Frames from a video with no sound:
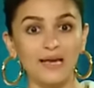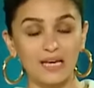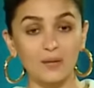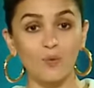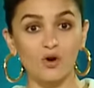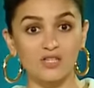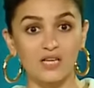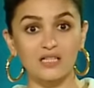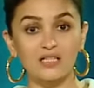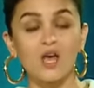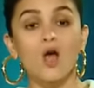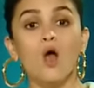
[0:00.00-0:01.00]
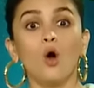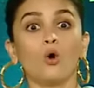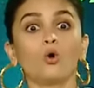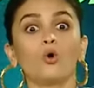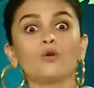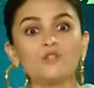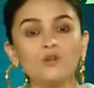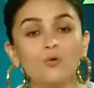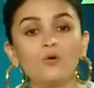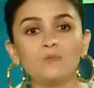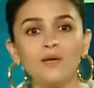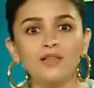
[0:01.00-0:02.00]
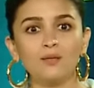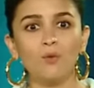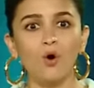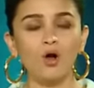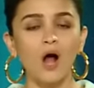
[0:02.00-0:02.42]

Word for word: making more sense or who's who's being the more